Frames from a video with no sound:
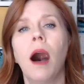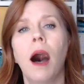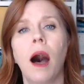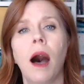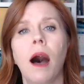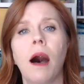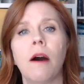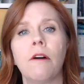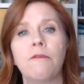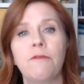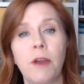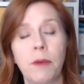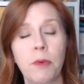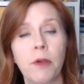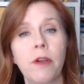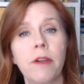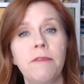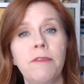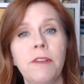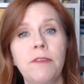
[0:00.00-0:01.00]
Uh,
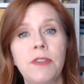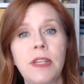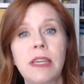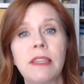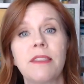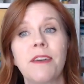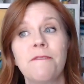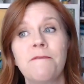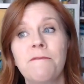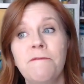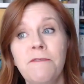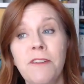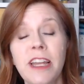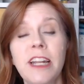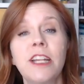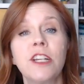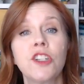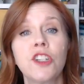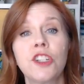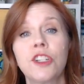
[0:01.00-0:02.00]
February fifteenth,
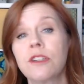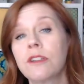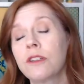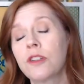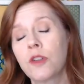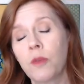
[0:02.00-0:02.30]
finished